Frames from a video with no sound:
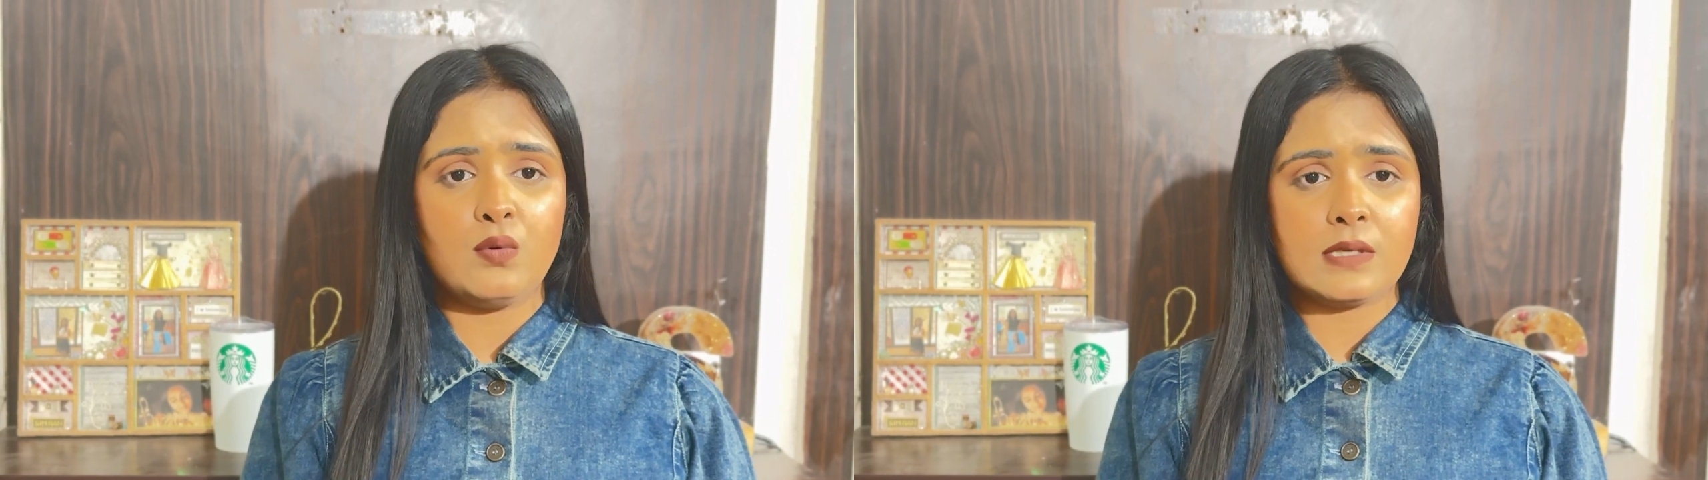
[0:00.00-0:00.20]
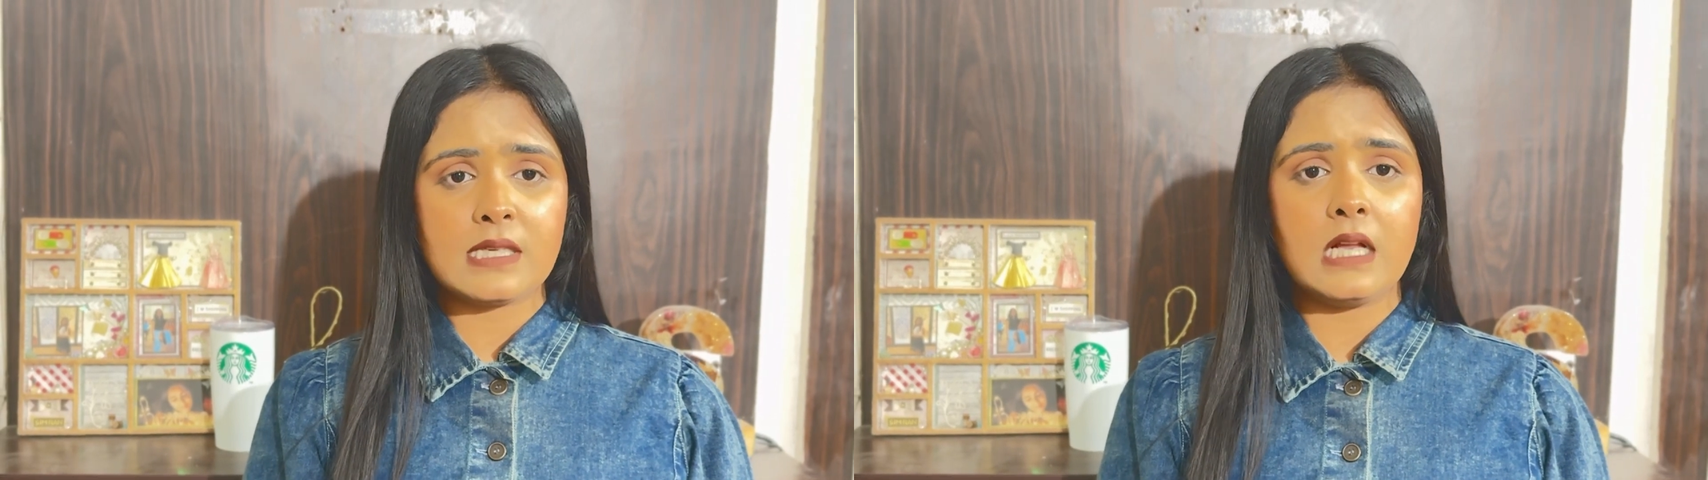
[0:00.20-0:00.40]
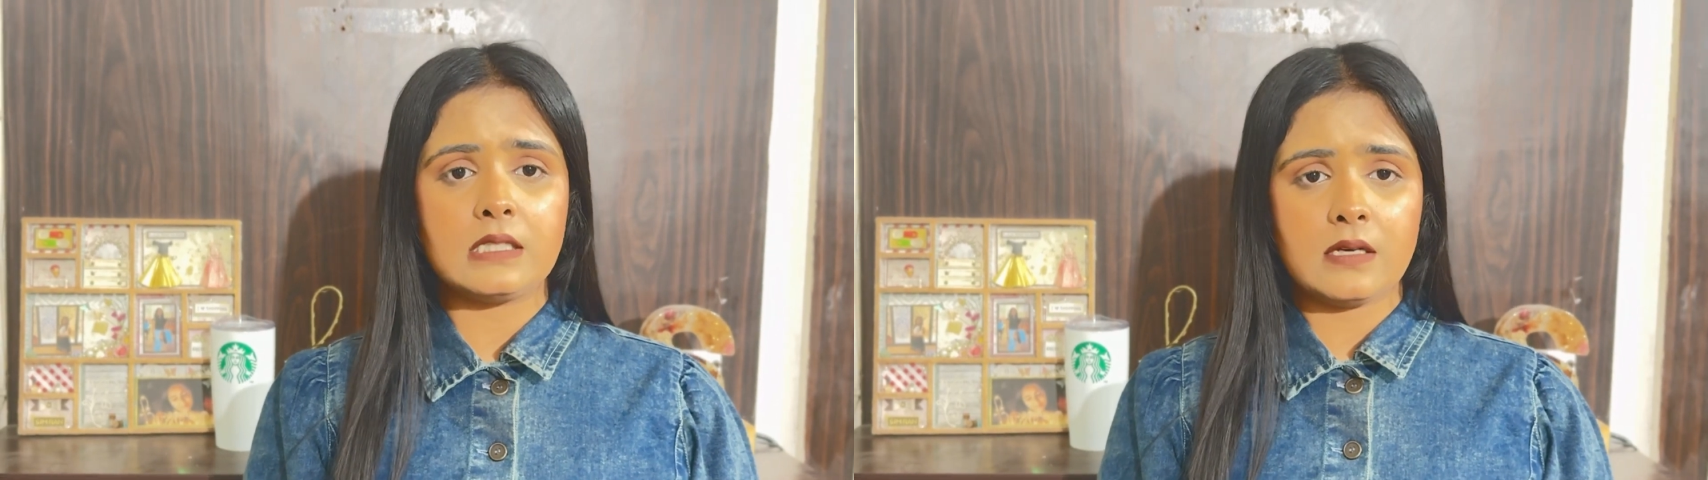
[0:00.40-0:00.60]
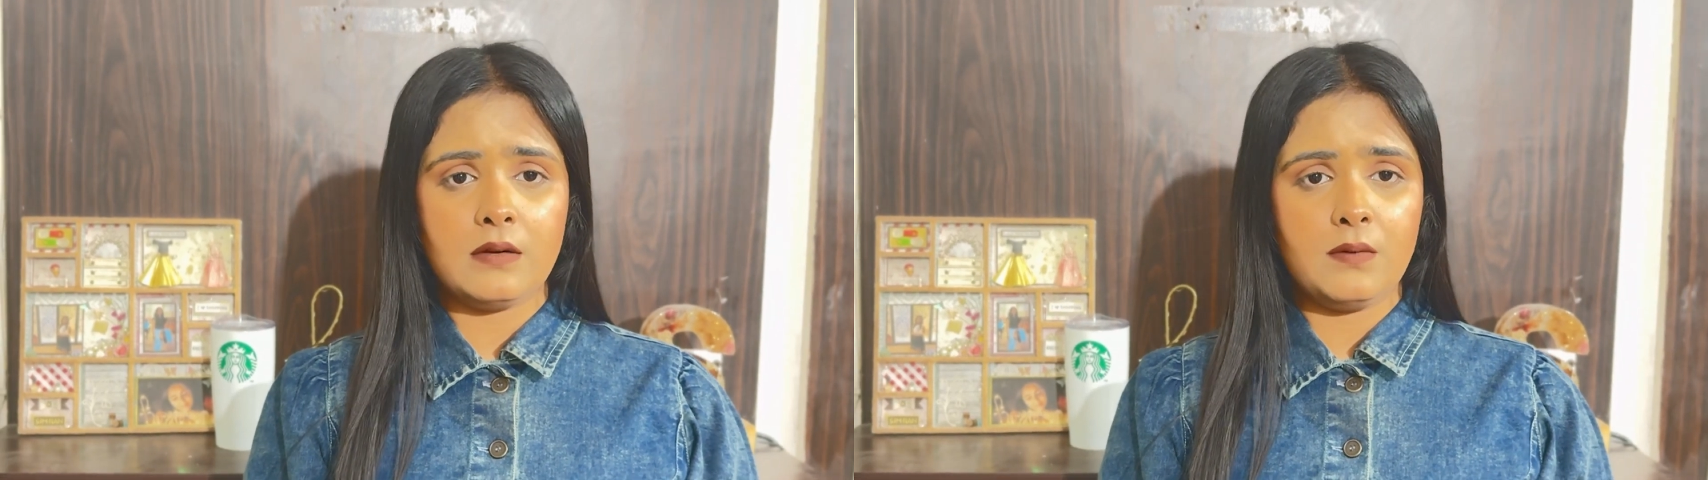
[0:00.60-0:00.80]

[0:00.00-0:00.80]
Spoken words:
Result